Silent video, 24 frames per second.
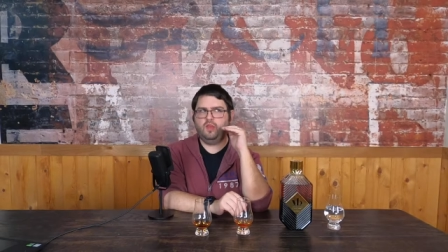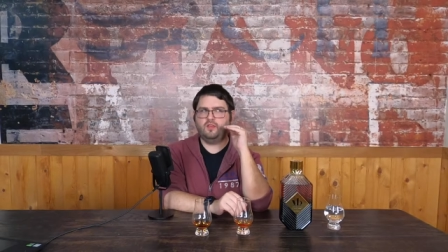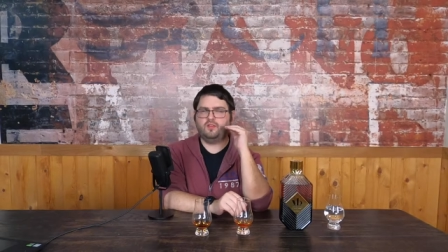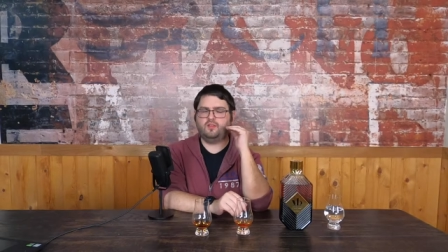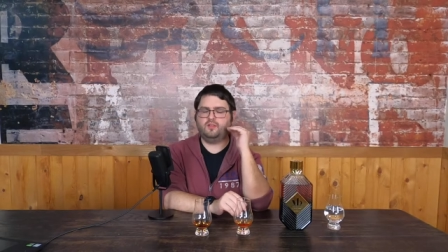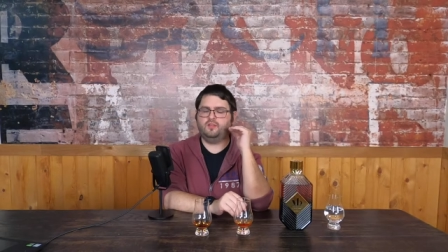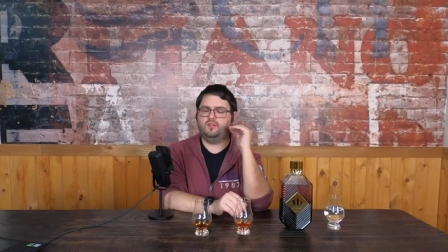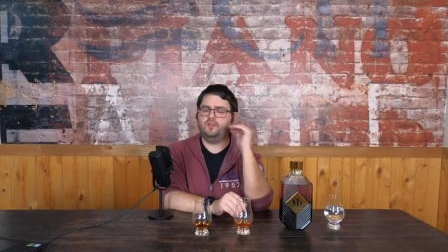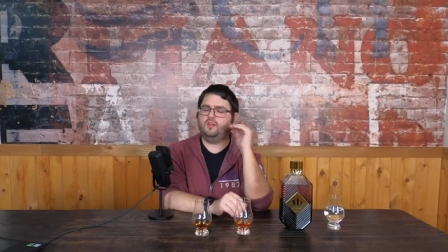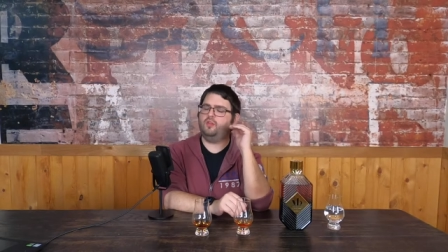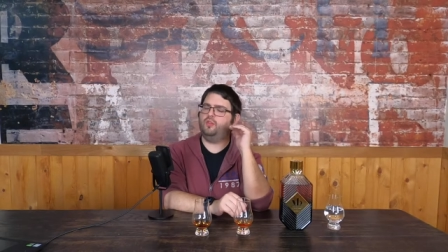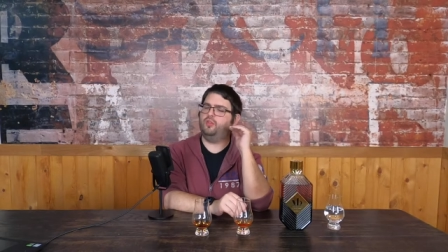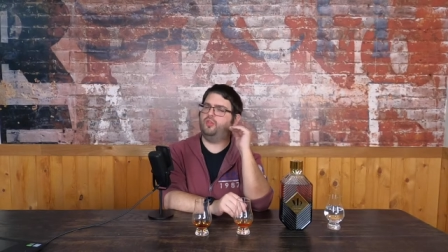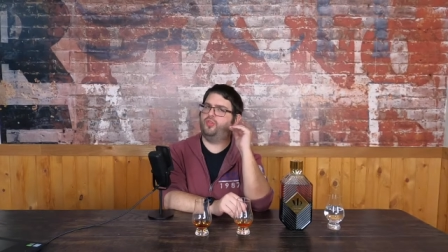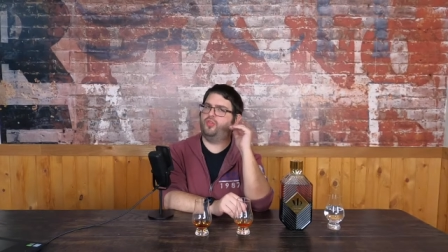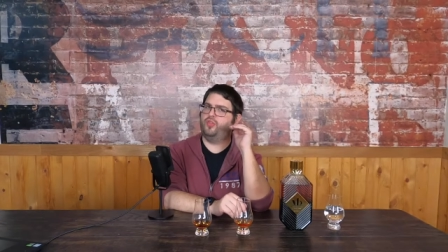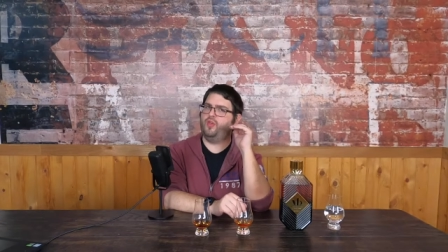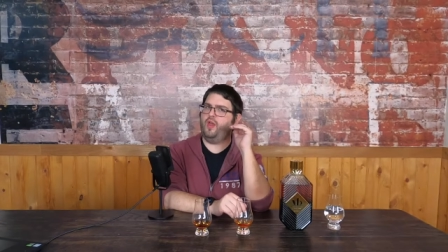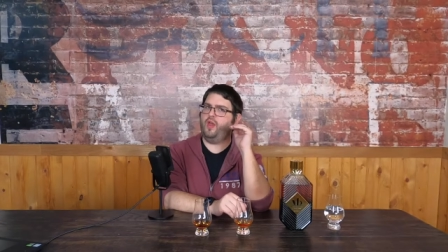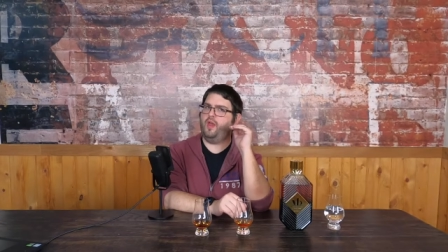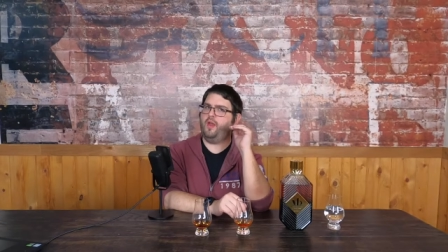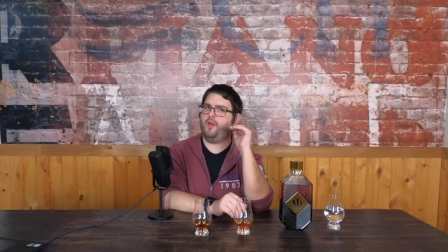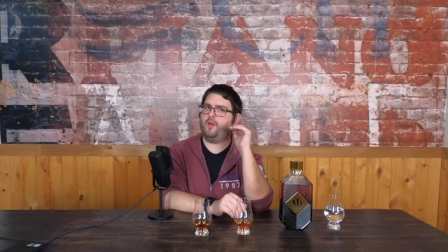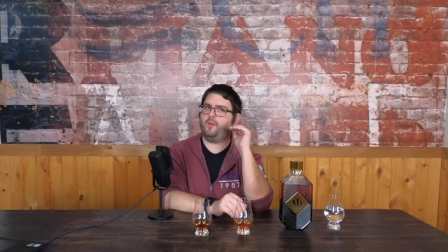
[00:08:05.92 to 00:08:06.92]
is still
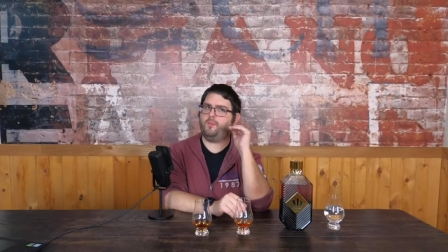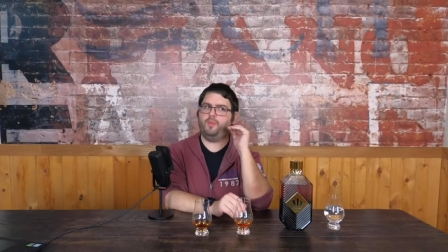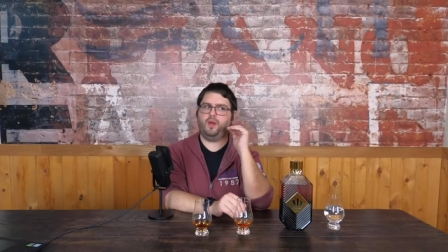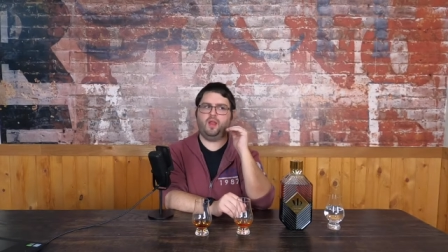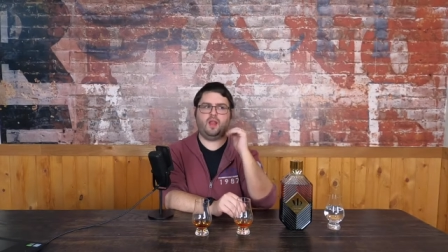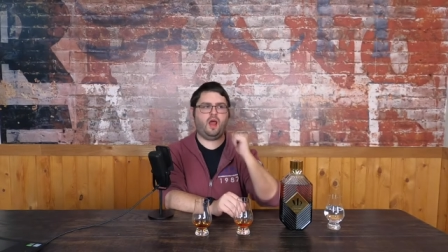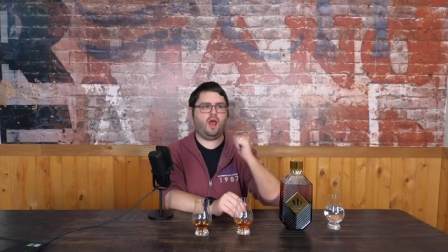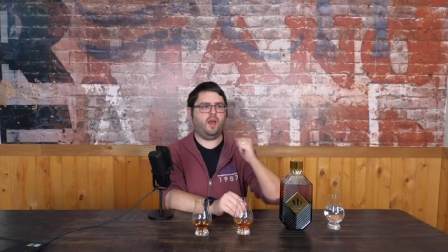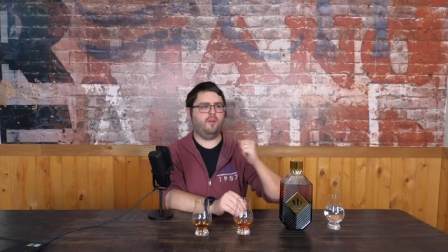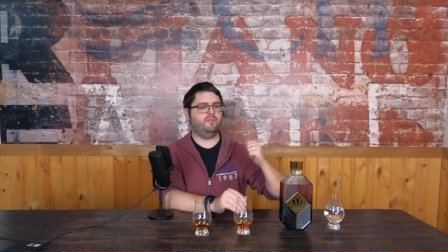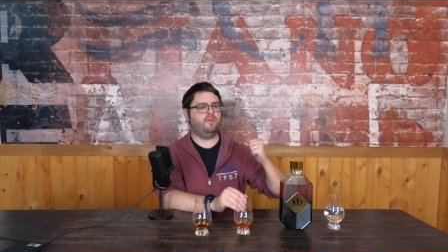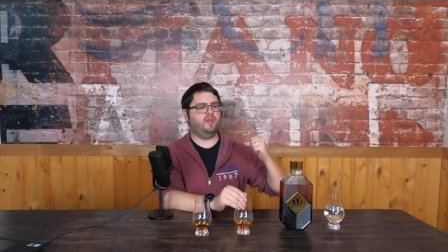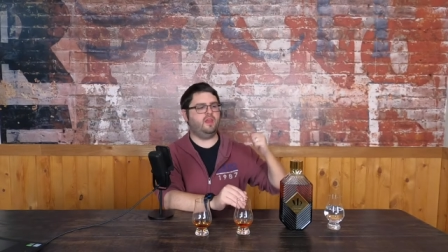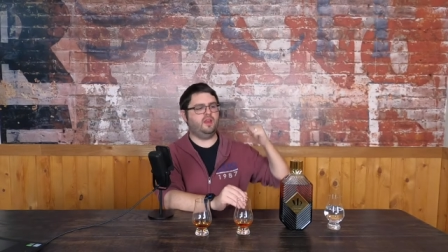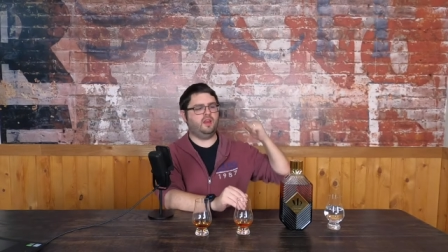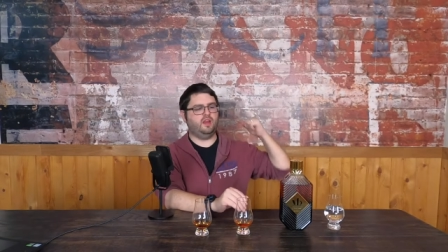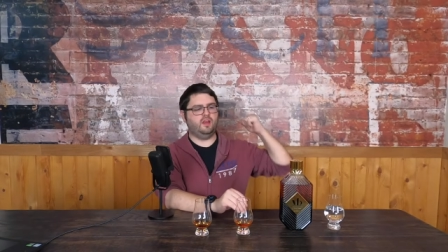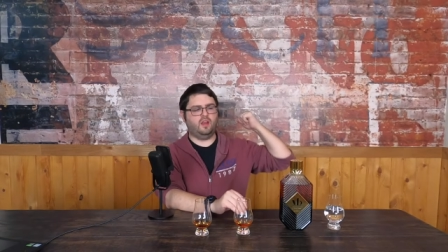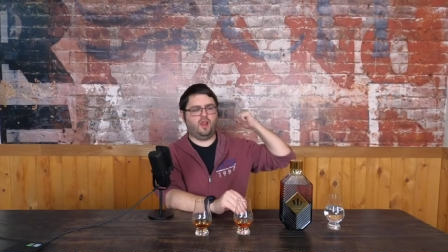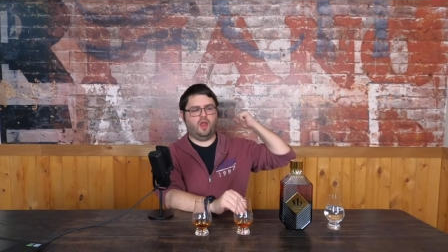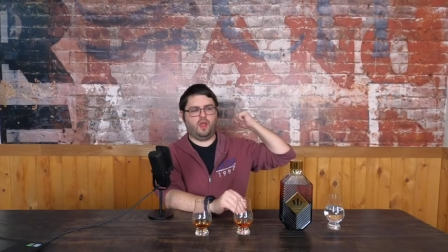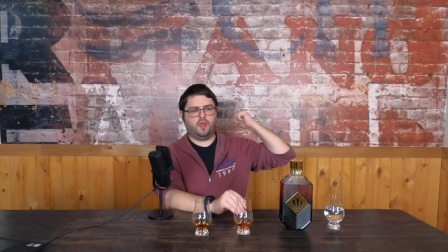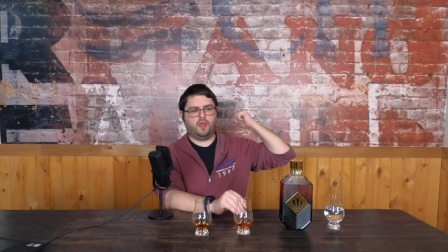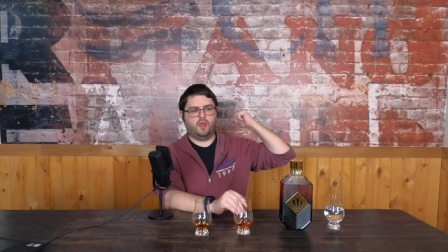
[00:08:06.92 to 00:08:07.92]
there, but I'm
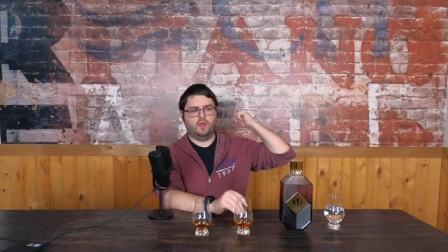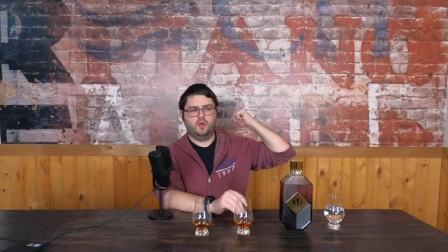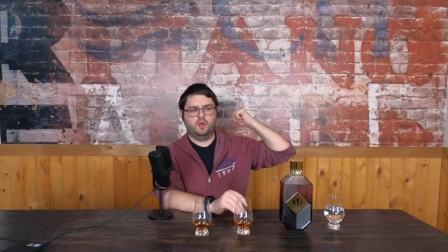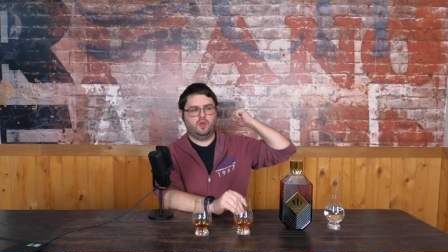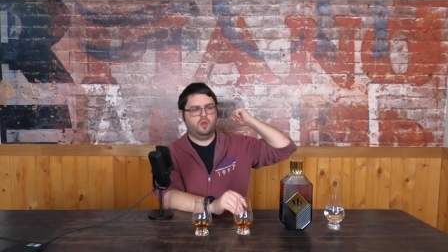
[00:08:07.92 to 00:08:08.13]
getting like